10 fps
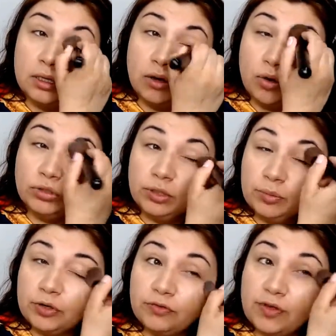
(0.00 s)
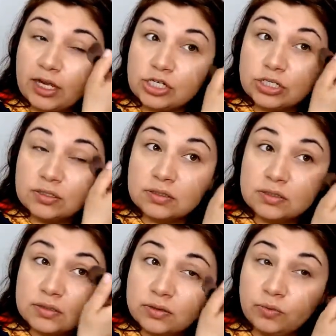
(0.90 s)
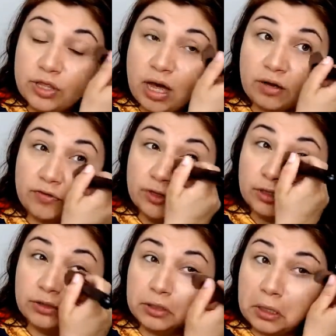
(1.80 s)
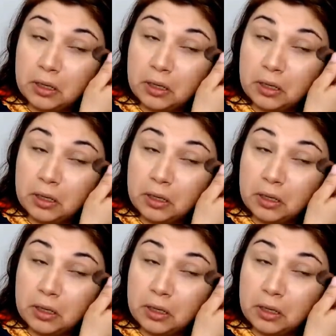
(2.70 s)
all the imperfections without a filter.